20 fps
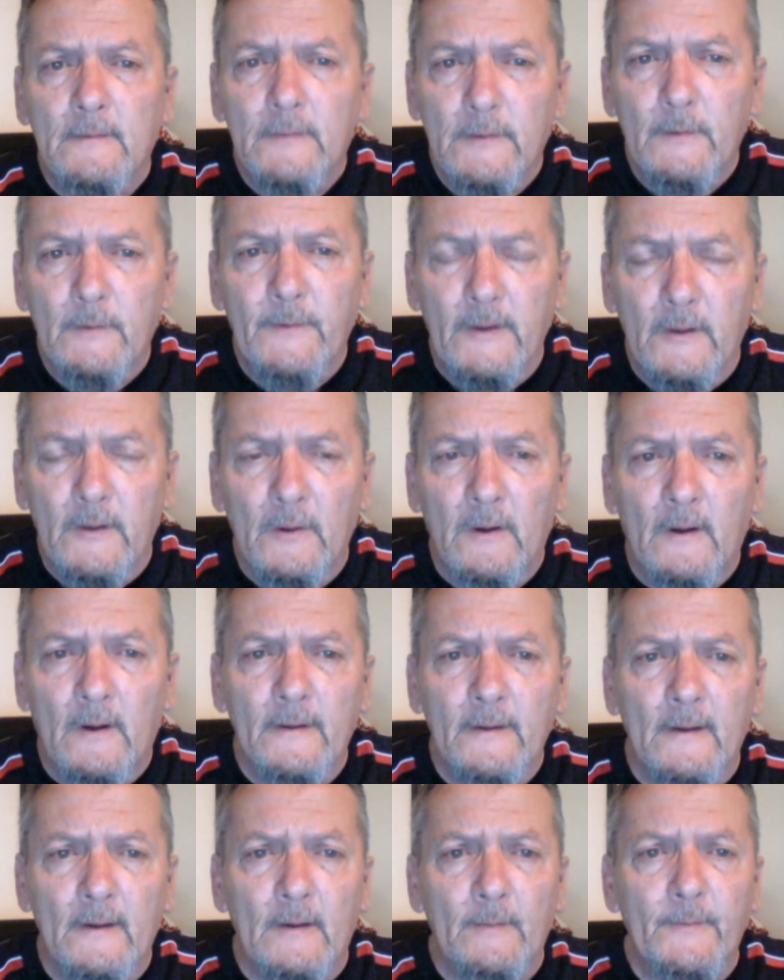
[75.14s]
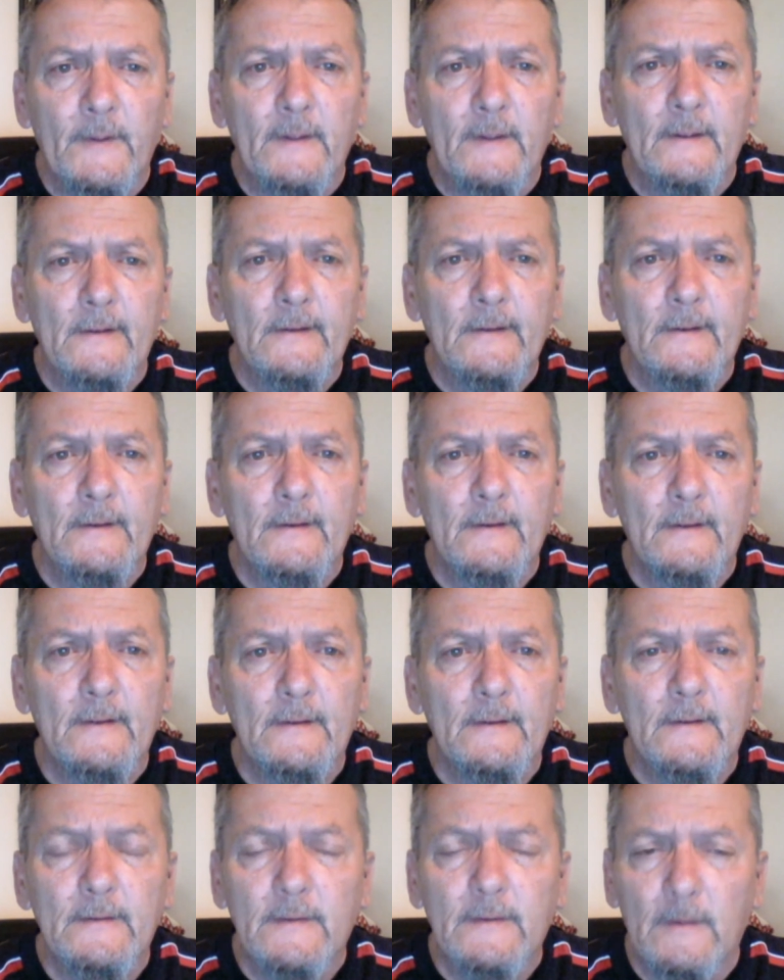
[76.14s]
to be caught up
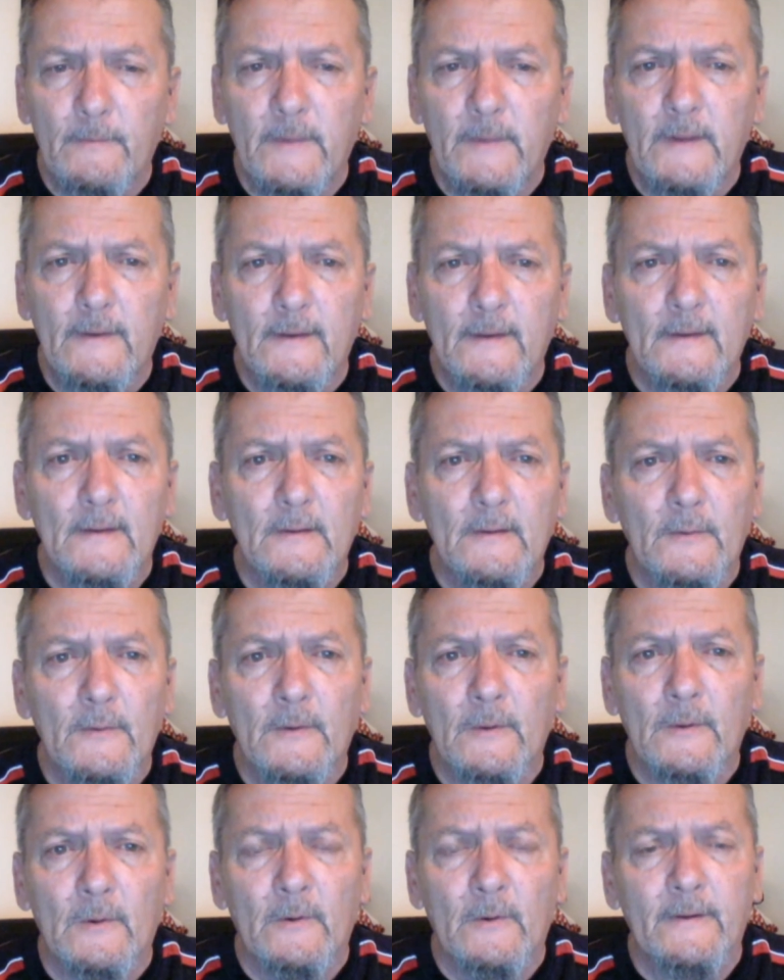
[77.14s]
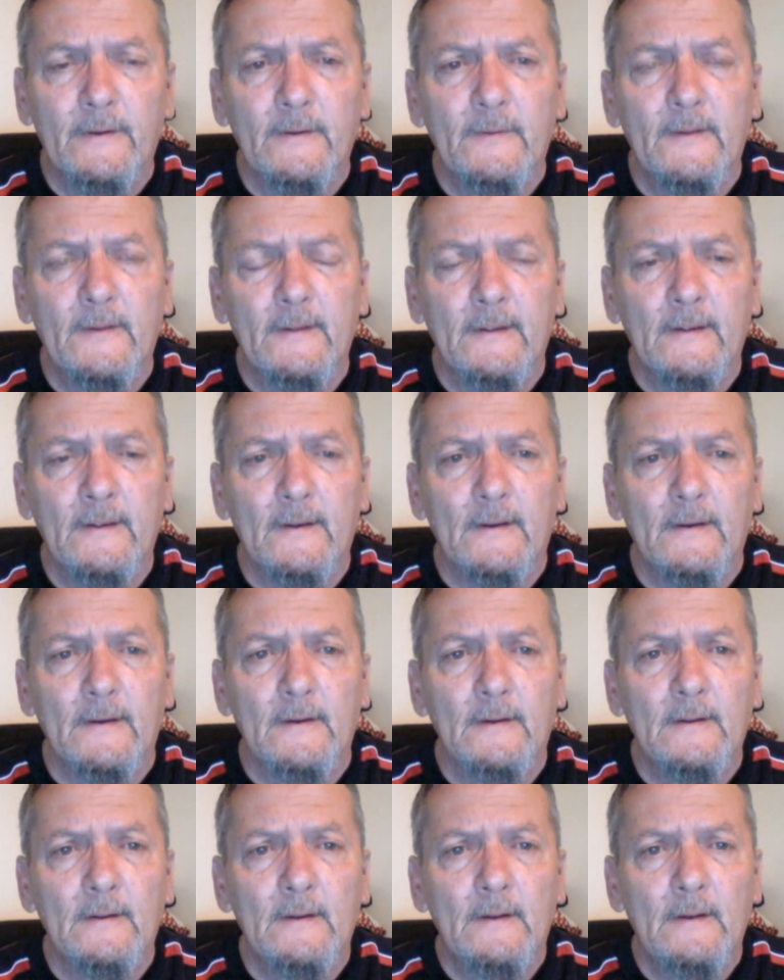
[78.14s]
to meet the Lord in the air.
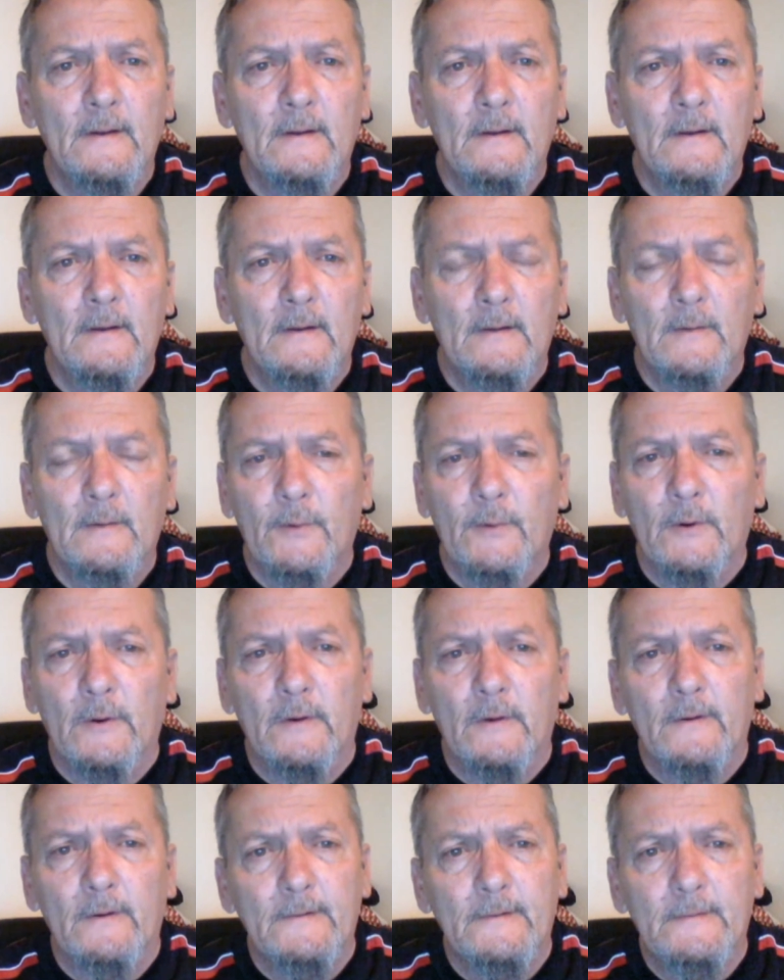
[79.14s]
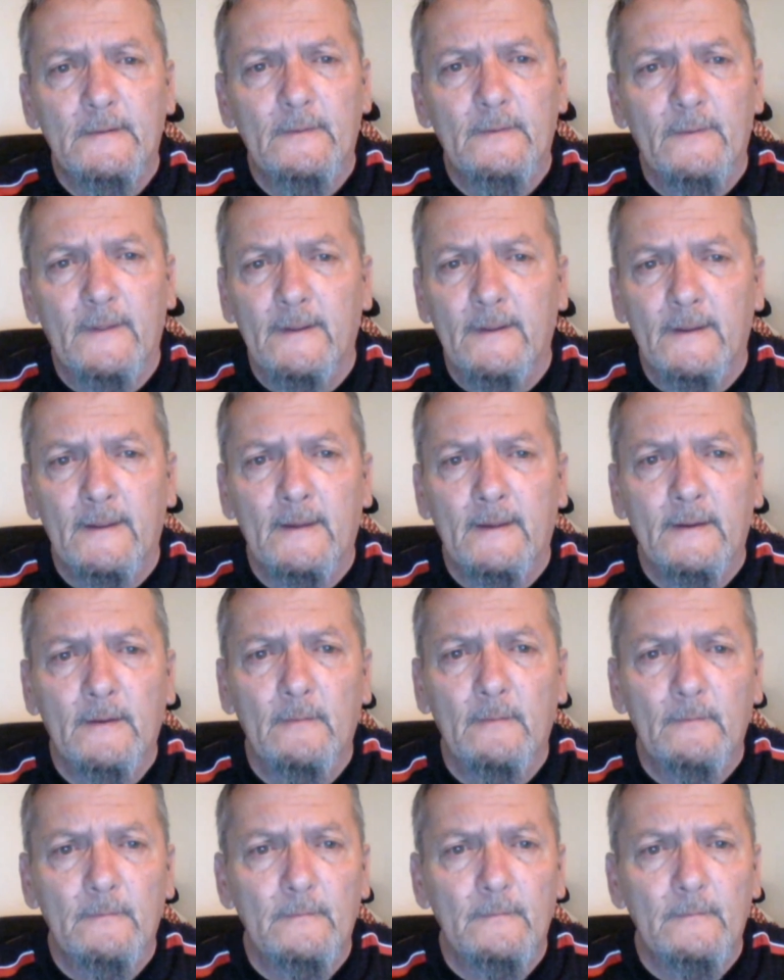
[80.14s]
For they
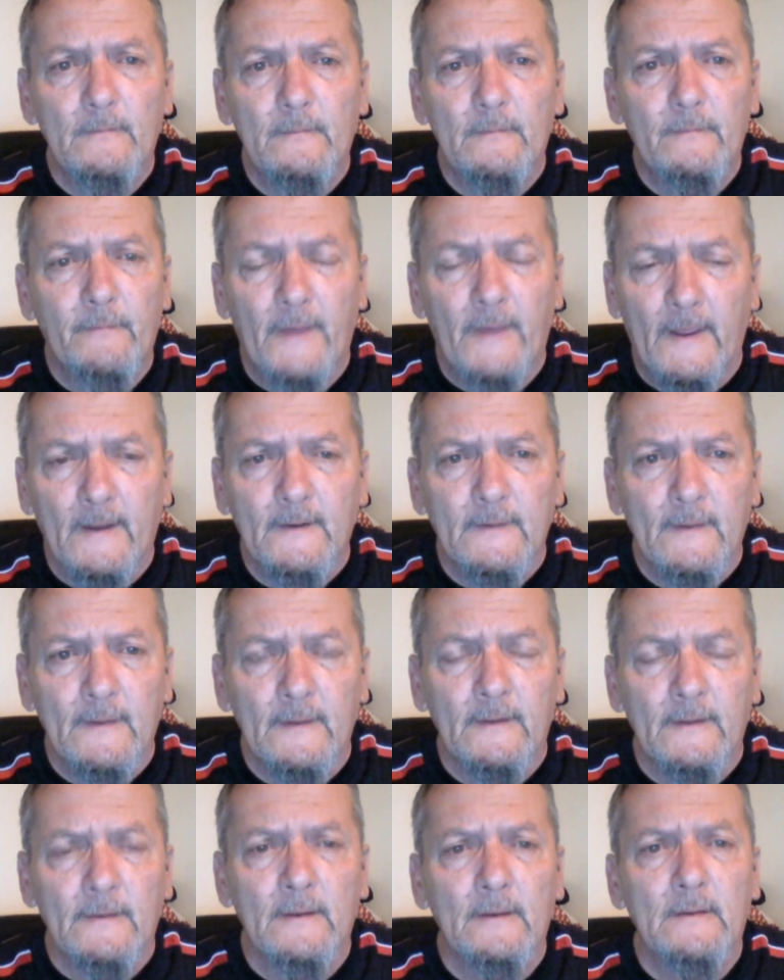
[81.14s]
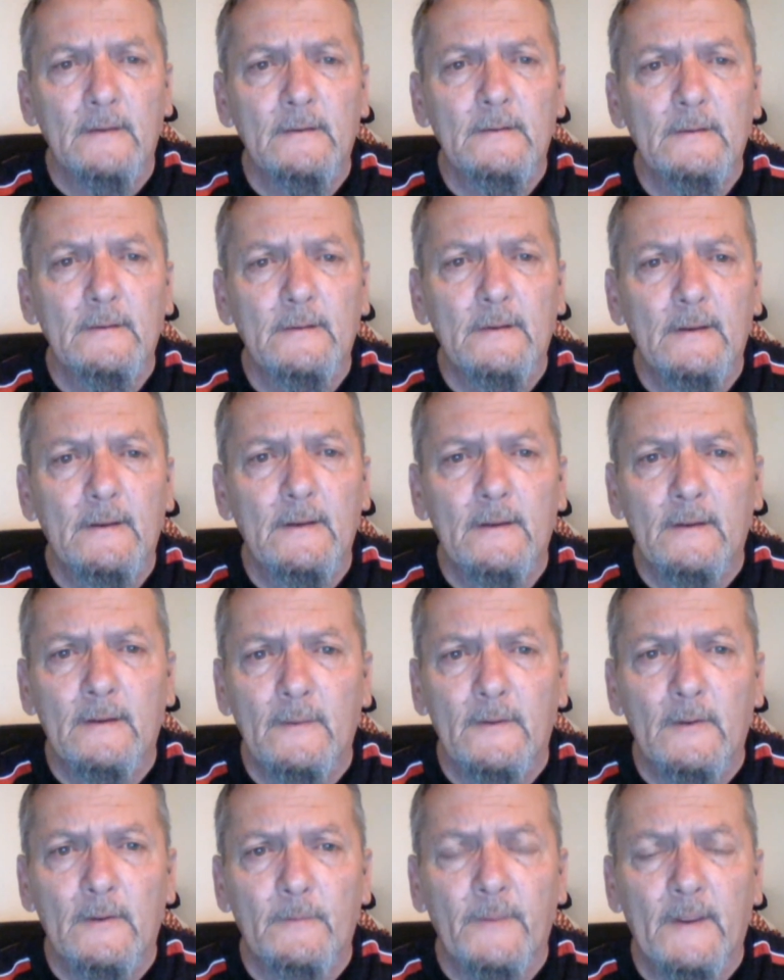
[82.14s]
had backslidden in
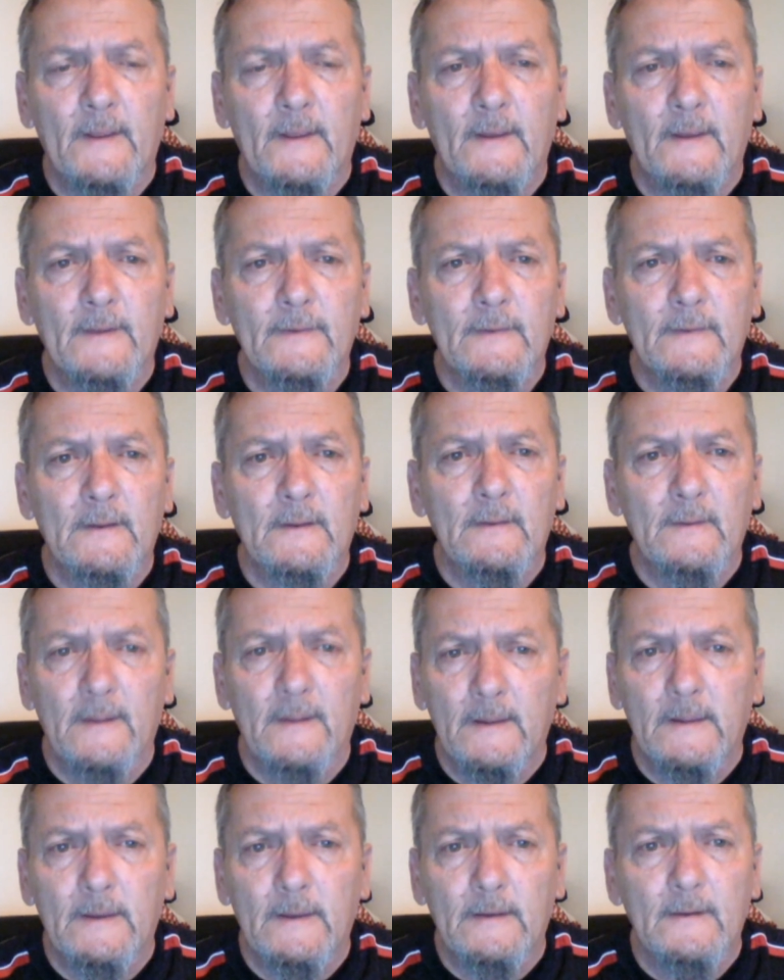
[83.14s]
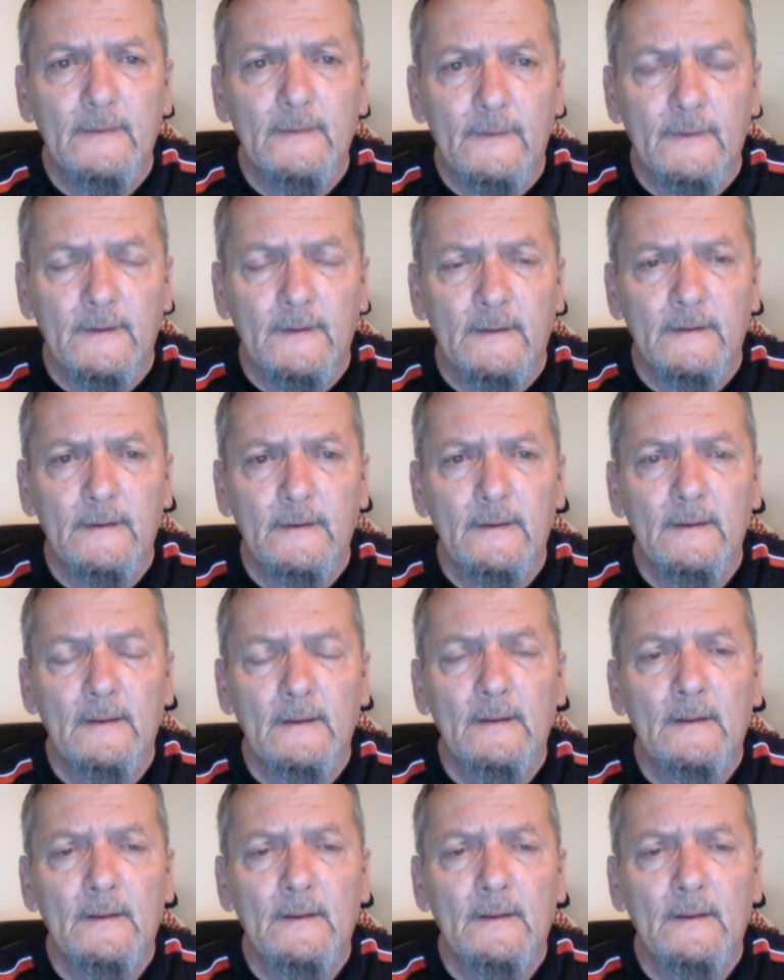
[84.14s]
their past and they had sinned.